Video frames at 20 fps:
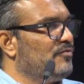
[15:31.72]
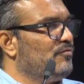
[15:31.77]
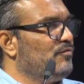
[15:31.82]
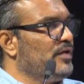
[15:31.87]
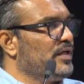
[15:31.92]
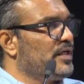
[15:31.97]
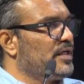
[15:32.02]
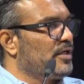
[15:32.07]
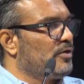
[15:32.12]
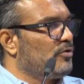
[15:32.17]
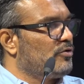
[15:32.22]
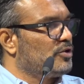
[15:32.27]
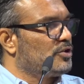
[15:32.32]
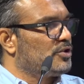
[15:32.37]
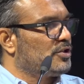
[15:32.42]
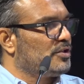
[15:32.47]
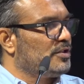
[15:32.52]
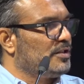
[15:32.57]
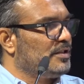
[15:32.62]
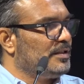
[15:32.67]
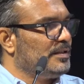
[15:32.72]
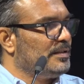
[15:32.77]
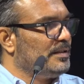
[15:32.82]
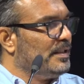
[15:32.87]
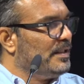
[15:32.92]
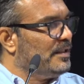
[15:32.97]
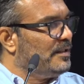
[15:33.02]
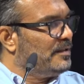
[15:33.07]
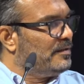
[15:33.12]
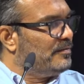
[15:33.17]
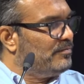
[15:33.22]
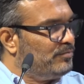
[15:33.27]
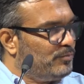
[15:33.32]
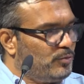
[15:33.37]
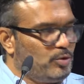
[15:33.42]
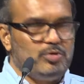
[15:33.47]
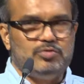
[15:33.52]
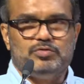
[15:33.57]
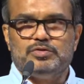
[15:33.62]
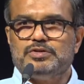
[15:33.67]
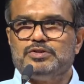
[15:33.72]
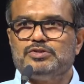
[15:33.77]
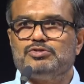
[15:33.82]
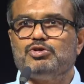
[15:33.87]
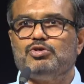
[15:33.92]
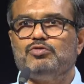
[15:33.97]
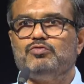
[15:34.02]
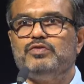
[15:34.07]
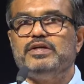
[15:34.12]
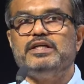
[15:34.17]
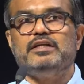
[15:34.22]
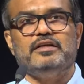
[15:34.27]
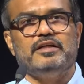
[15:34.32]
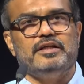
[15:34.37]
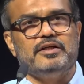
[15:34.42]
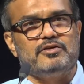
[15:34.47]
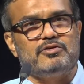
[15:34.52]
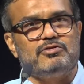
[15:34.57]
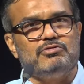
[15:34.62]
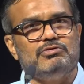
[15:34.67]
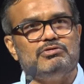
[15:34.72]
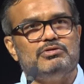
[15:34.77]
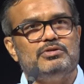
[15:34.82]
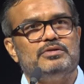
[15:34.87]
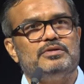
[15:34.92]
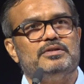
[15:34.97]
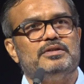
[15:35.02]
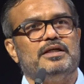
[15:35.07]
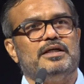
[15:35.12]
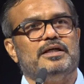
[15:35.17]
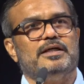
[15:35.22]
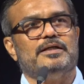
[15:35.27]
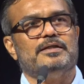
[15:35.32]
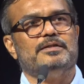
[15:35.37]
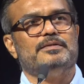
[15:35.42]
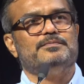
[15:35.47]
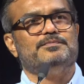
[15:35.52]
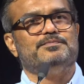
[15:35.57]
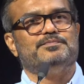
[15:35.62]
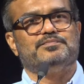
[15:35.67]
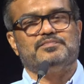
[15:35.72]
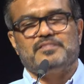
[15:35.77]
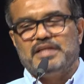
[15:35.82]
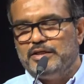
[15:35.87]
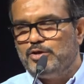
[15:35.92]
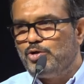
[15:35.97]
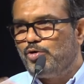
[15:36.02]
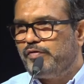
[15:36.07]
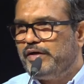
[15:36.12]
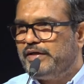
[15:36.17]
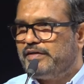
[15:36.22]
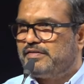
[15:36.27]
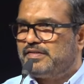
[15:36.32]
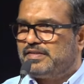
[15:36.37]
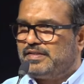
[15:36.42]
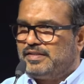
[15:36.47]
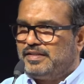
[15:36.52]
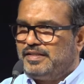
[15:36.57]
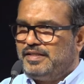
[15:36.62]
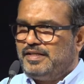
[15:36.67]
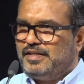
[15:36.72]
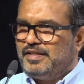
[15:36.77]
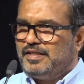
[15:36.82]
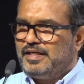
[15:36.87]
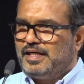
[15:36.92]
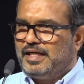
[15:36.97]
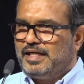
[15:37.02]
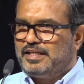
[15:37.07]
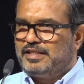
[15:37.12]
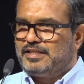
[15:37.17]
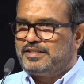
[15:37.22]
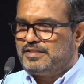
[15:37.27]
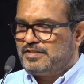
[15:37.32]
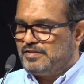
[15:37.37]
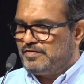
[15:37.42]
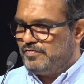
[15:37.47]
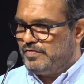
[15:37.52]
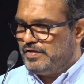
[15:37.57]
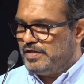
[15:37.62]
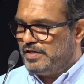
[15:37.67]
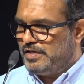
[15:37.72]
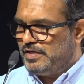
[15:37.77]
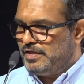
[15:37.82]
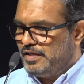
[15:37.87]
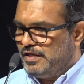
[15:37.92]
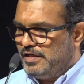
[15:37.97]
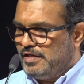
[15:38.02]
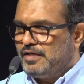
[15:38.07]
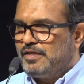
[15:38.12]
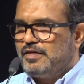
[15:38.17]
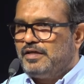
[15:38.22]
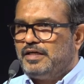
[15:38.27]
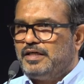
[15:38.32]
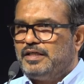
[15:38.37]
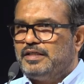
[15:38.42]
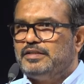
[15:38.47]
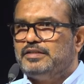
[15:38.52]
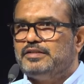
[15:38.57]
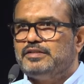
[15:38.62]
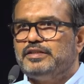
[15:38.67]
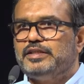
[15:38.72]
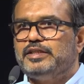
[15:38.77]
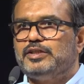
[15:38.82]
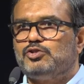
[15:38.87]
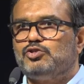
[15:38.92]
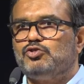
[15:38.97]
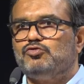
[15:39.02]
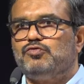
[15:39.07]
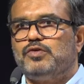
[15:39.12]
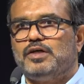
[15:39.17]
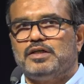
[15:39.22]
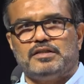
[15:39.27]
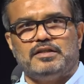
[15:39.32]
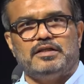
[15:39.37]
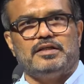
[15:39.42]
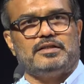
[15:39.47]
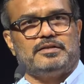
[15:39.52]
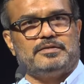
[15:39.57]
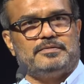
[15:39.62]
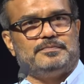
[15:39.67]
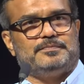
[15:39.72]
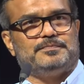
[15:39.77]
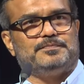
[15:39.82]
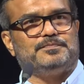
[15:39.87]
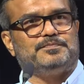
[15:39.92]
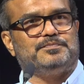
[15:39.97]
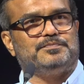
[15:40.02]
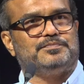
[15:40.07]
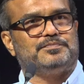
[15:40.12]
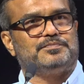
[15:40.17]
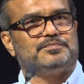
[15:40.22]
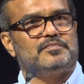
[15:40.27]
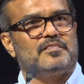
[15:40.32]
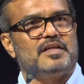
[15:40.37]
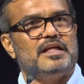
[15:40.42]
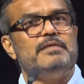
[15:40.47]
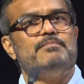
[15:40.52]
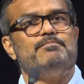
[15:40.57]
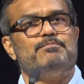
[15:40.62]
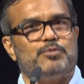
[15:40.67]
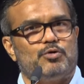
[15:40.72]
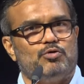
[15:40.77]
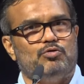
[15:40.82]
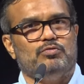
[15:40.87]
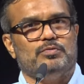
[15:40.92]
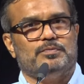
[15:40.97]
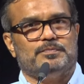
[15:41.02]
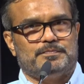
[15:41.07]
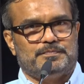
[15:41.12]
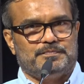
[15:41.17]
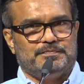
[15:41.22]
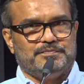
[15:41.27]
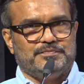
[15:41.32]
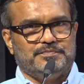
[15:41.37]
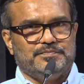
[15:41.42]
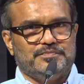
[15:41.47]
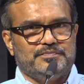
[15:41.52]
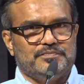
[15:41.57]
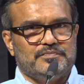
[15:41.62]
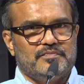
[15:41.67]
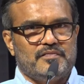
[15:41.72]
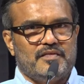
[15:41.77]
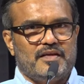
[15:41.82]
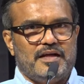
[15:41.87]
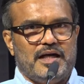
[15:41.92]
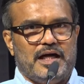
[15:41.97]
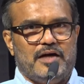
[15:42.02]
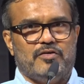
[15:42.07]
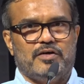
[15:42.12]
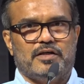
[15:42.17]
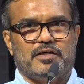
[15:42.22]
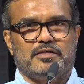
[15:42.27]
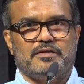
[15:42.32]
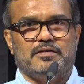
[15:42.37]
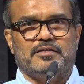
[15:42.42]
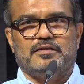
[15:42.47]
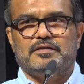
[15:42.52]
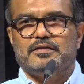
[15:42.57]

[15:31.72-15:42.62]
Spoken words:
we cannot move, so we need to innovate, and we need to further improve our